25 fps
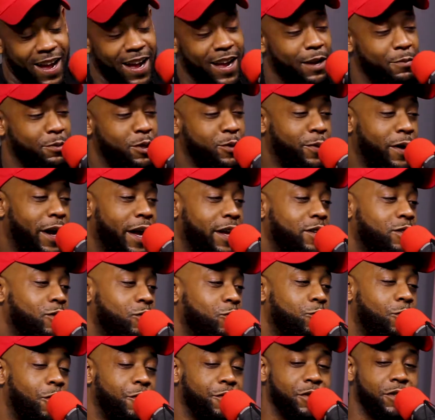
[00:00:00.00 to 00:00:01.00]
I am Spike
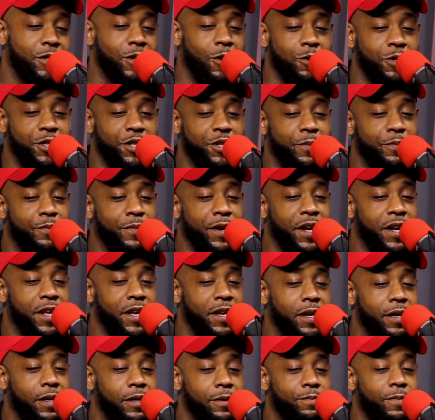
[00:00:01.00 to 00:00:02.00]
Lou on the social
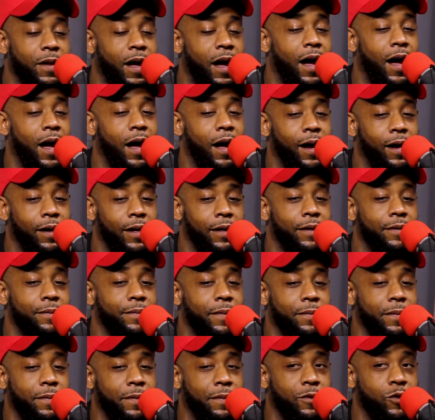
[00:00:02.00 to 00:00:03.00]
media,
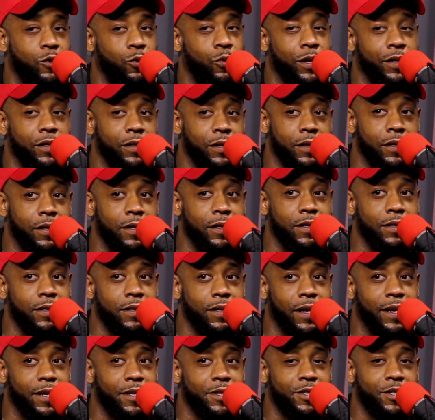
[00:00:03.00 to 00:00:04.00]
Twitters,
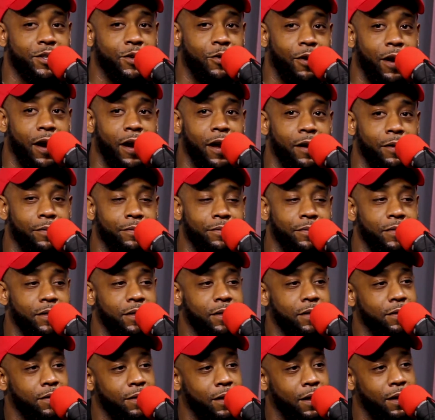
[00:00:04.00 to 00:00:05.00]

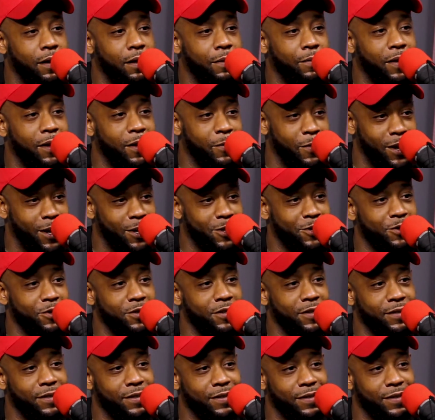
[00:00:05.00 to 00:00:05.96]
Instagrams, Mxtra.